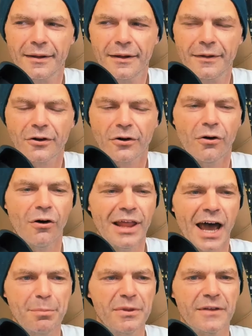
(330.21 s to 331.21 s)
They're all
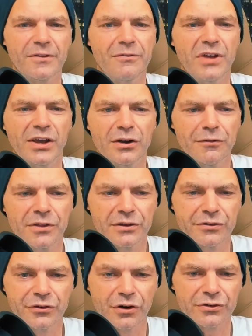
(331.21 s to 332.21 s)
happy that they've taken over the
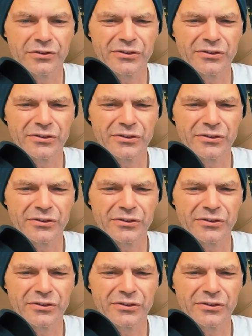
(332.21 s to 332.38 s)
constructors. Who